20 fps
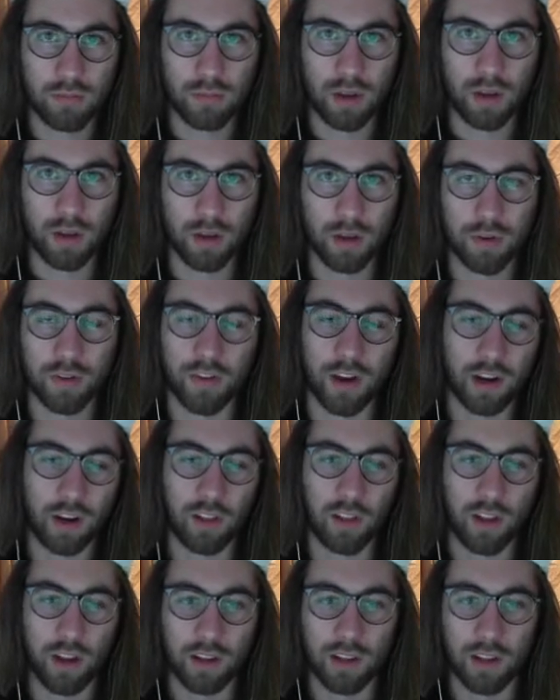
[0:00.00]
provide a
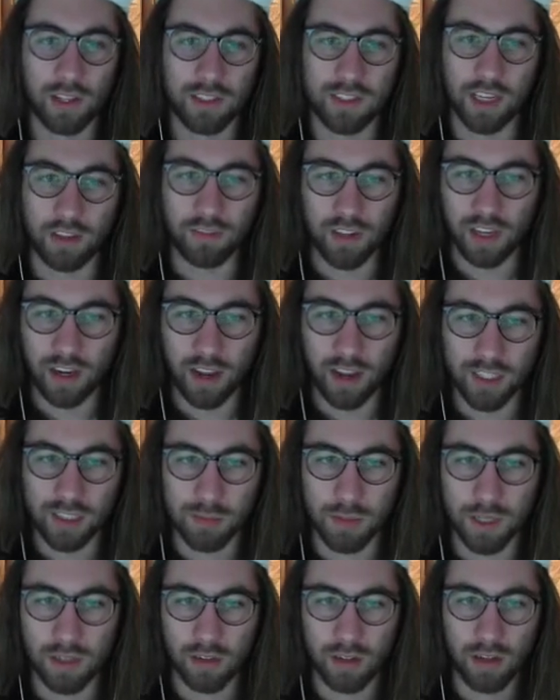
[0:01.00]
lot of, like, safety
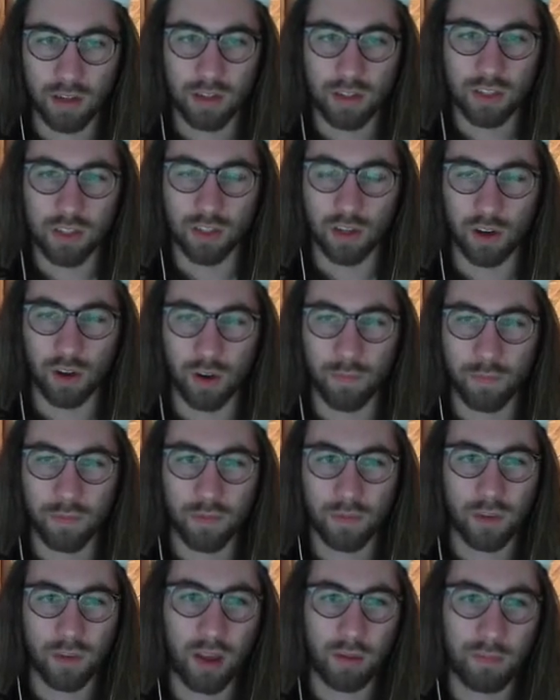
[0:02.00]
enhancement. So
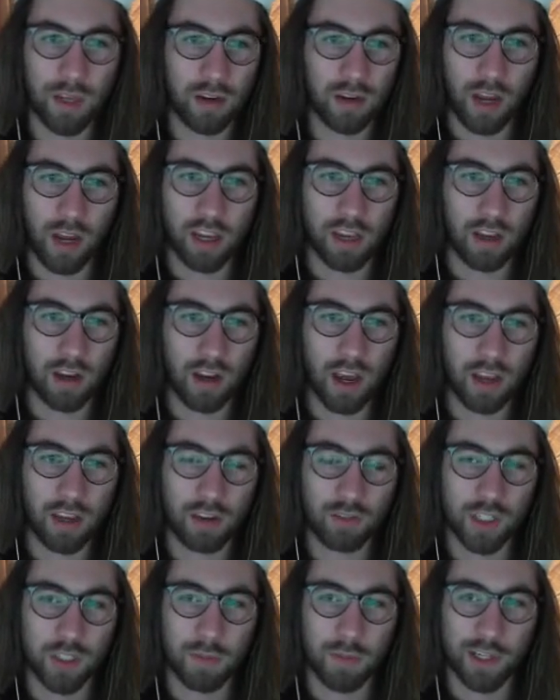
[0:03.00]
I mean, I
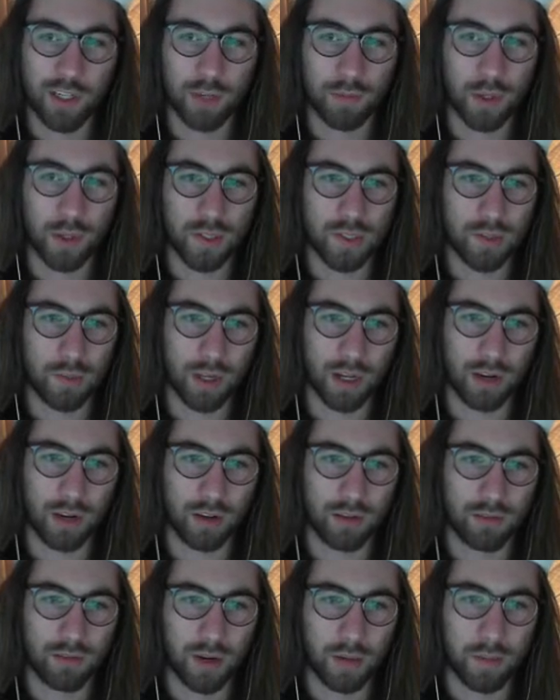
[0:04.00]
can respect your post. I'm not
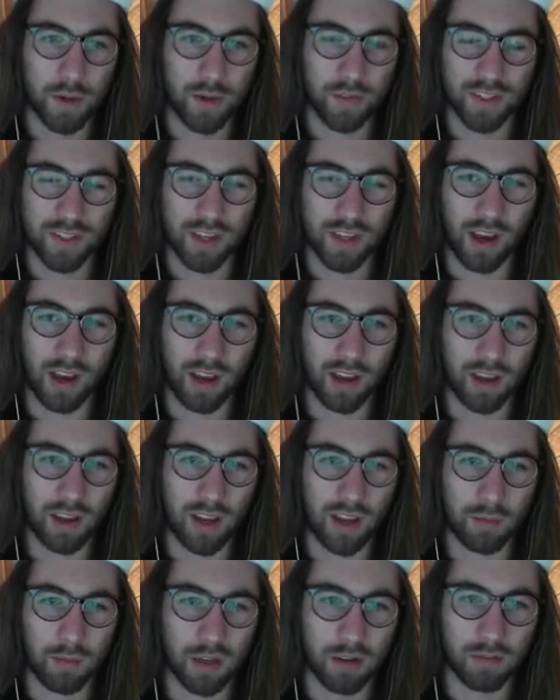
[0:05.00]
gonna rip on this guy.
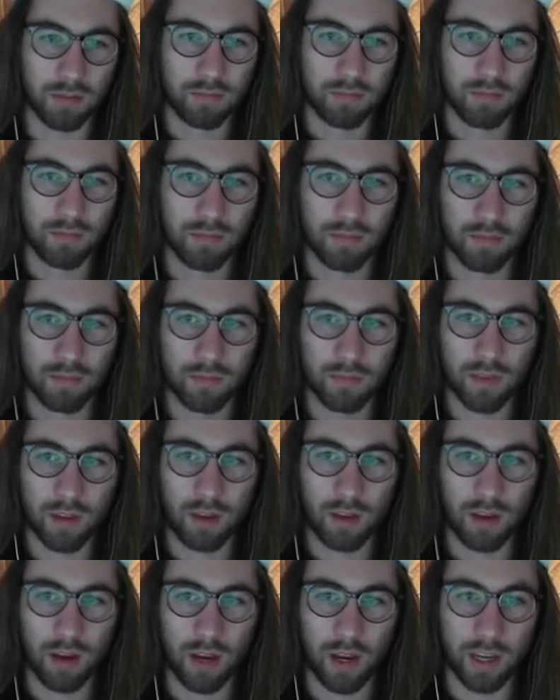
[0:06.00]
I mean,
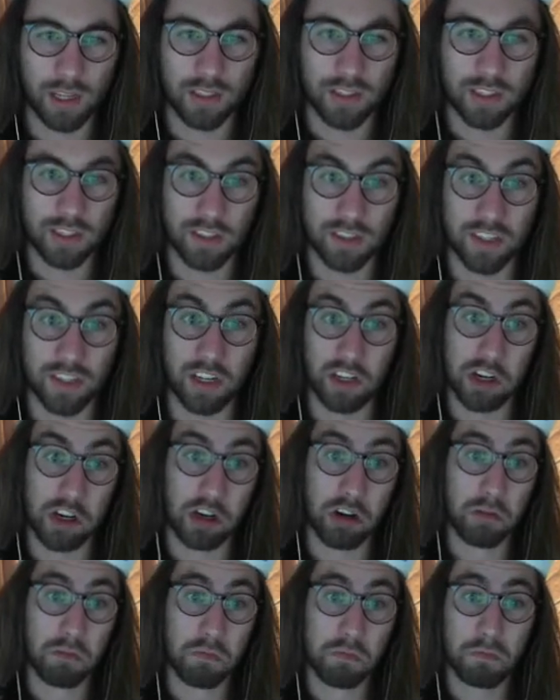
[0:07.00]
I can still say
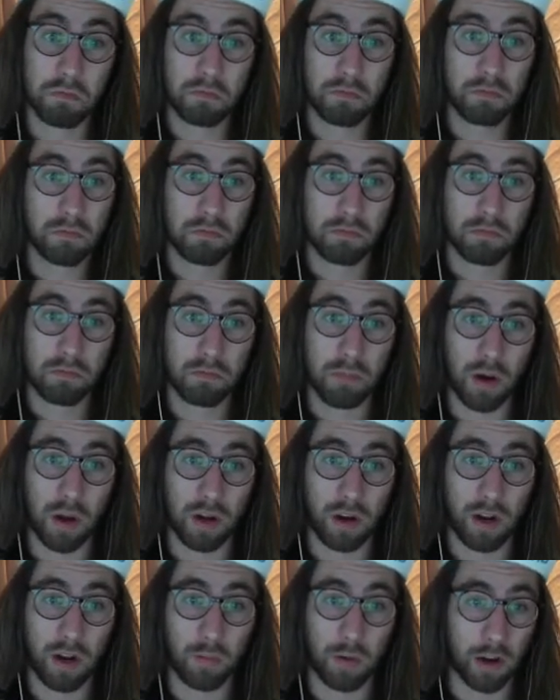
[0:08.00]
no, but
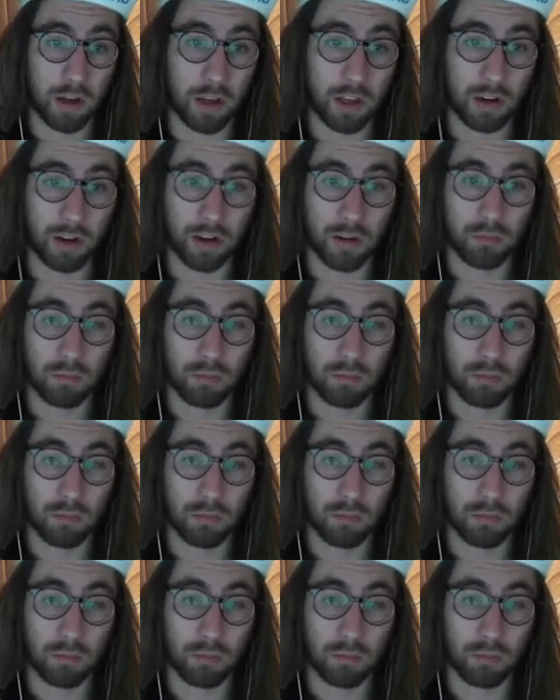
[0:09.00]
I'm not gonna